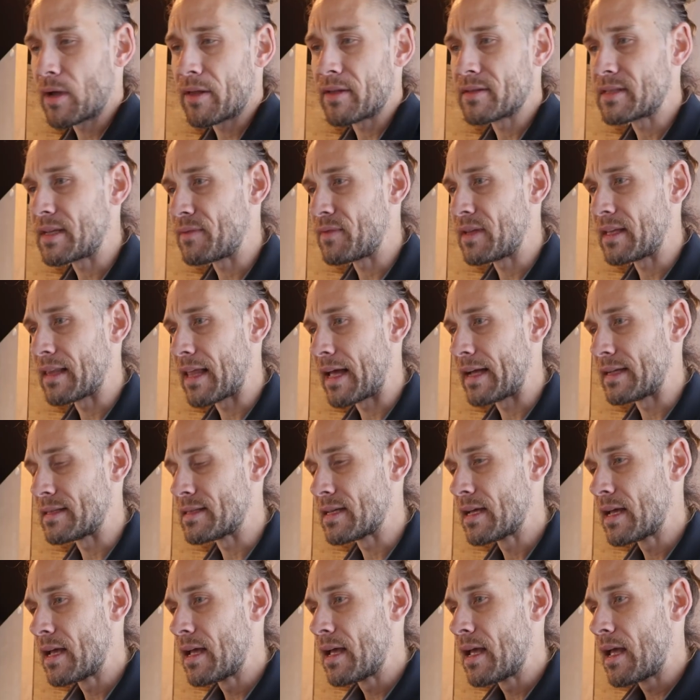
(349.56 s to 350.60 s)
relatively
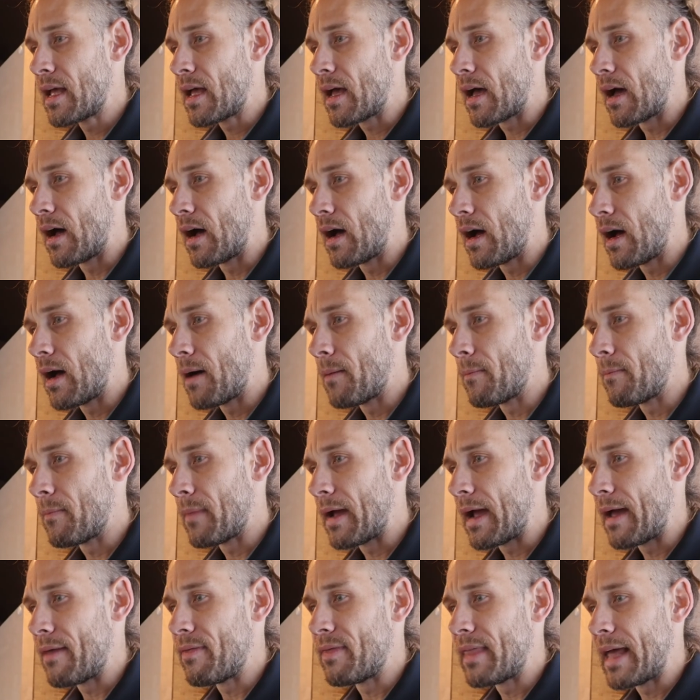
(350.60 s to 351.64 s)
light,
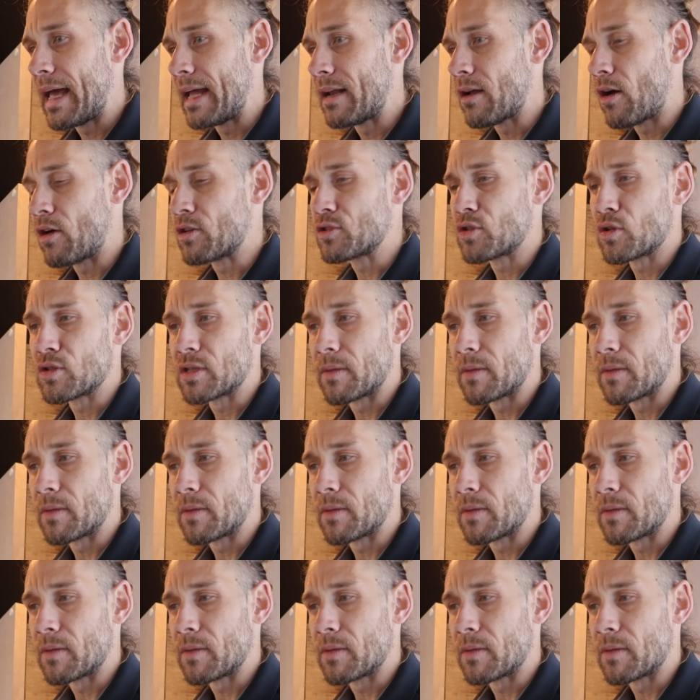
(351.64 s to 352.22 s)
and then also